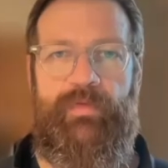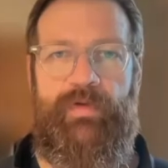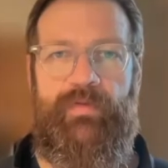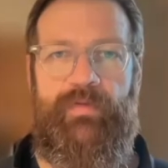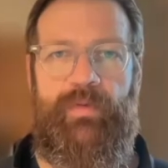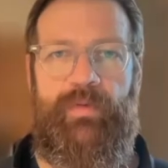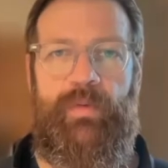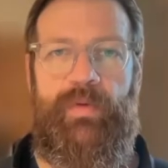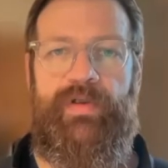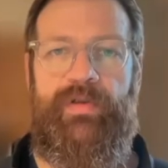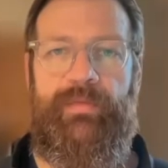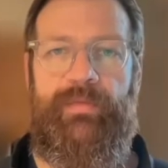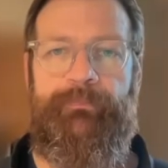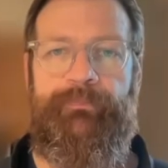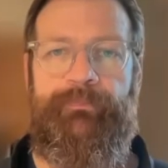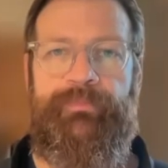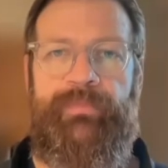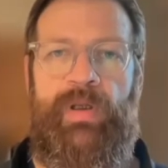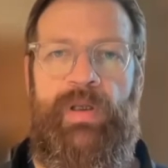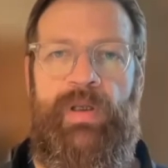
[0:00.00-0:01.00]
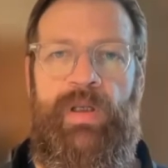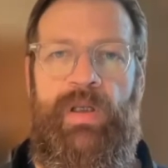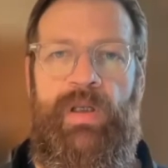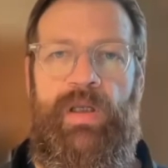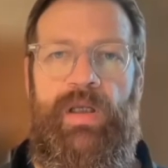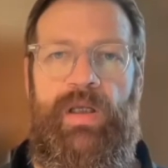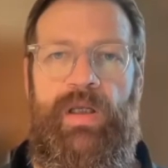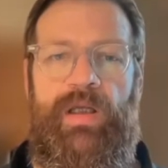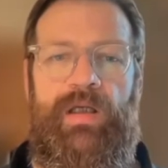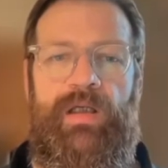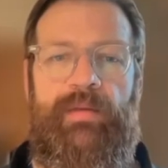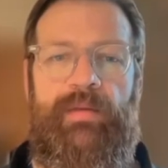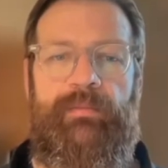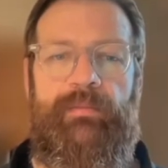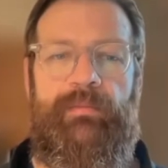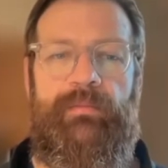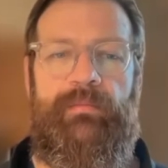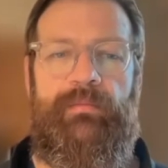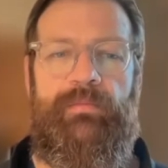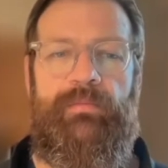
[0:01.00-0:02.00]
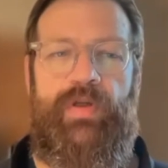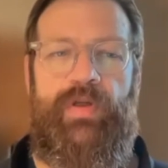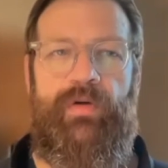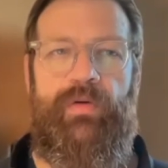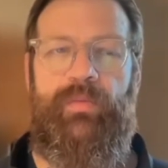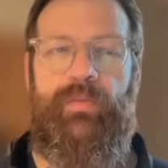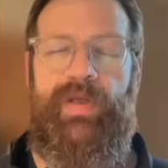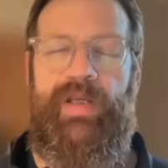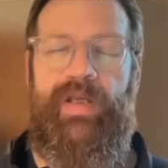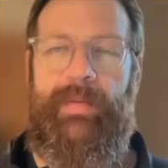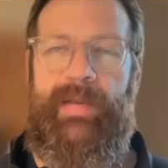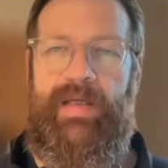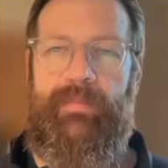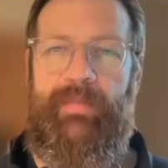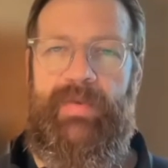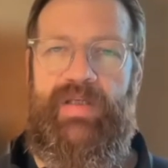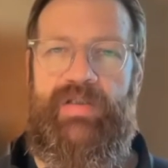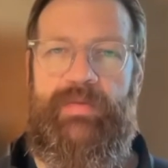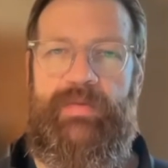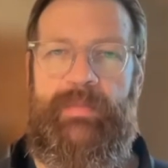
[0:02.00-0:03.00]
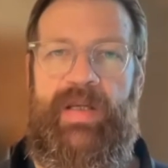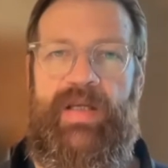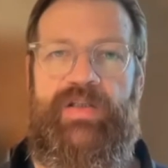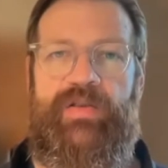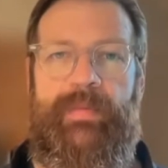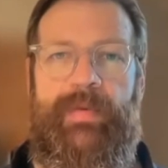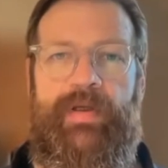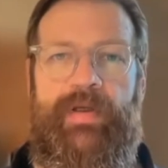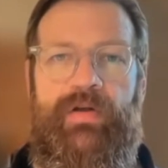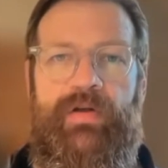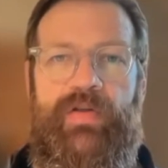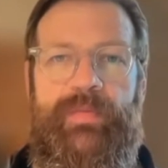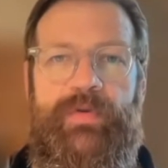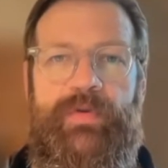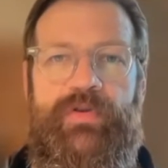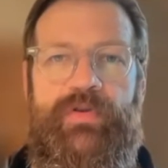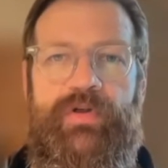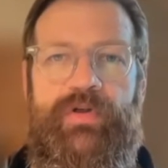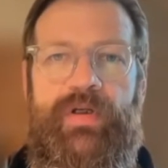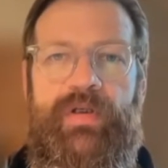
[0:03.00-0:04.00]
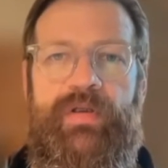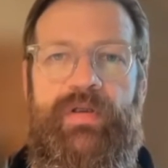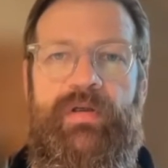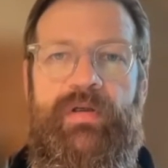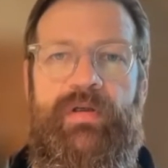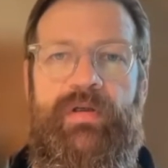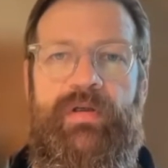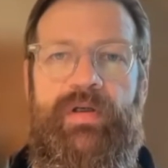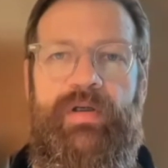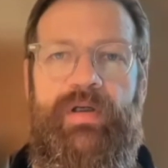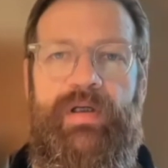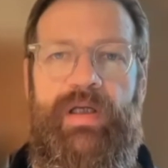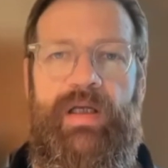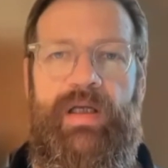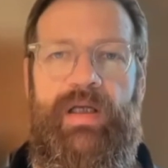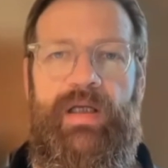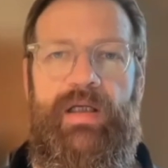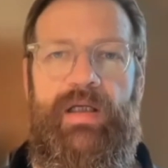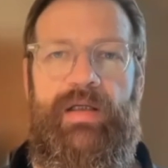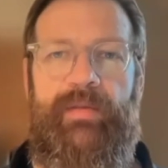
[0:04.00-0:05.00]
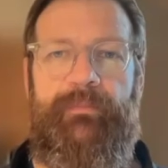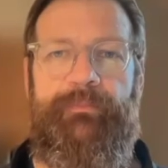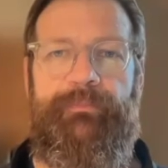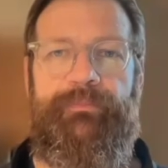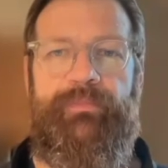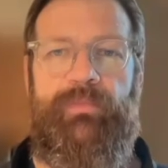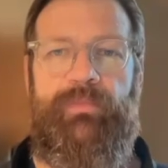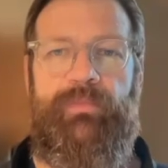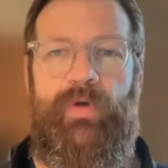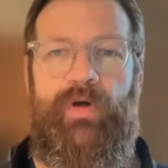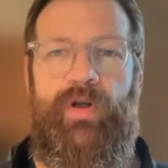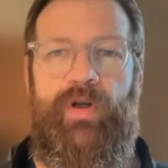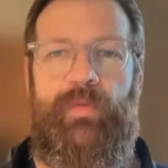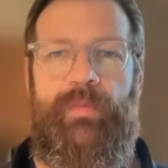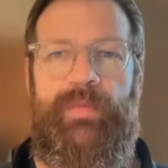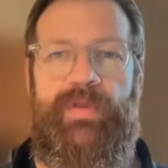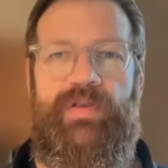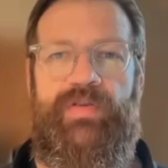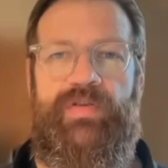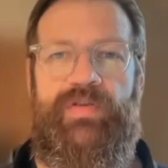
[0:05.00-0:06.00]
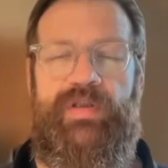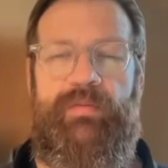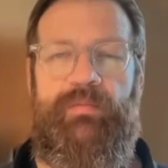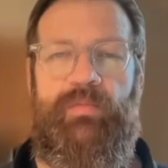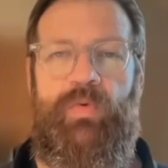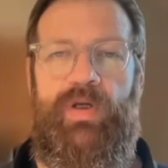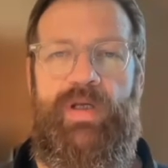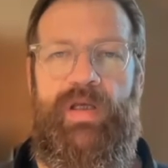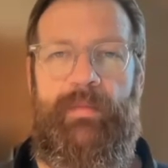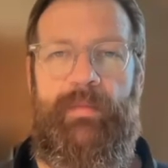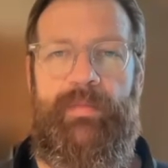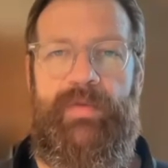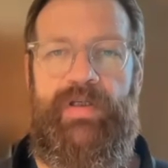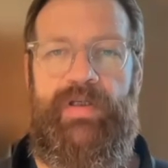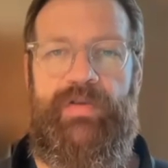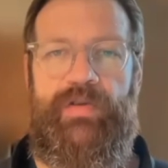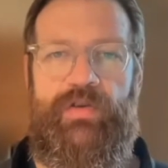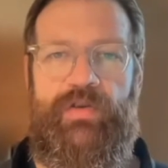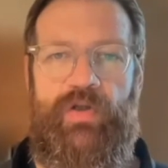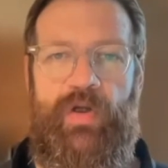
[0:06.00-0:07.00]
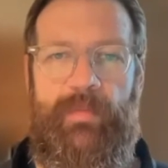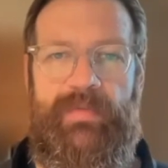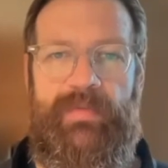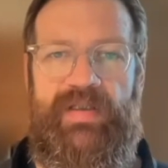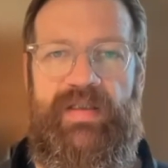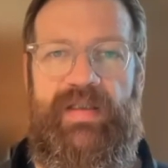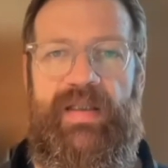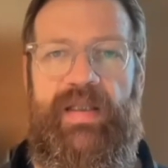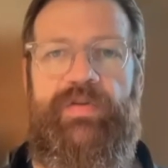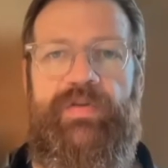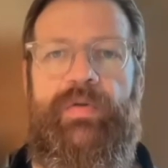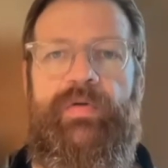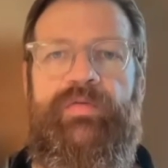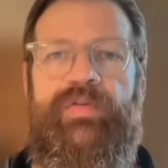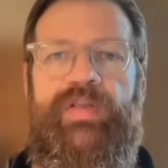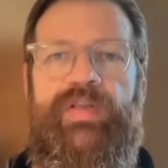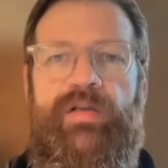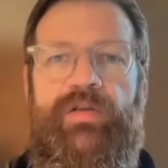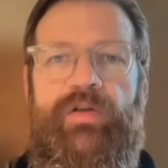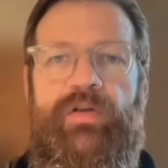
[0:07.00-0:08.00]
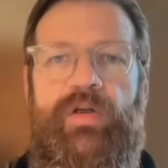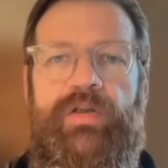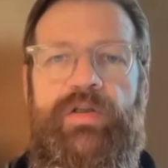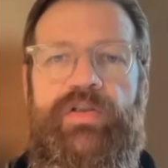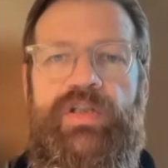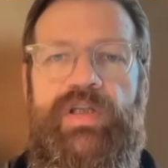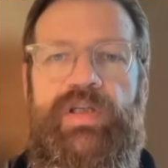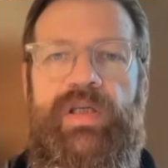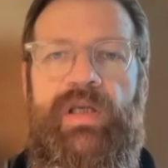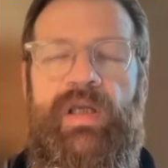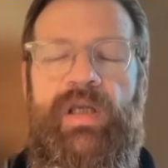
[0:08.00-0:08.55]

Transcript: forward. Um, so we're going to make a big splash about k zero smotron. Um, we're hoping to see more companies adopting that sort of technology